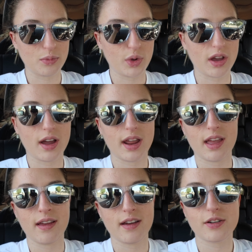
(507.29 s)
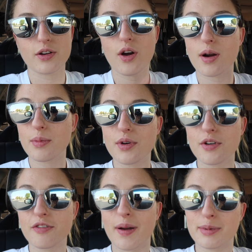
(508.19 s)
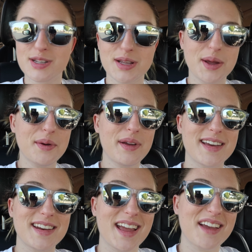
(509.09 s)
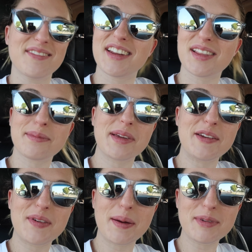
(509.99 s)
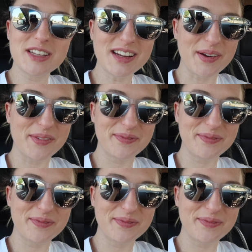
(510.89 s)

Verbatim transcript: we got a caramel frappuccino and a vanilla bean frappuccino.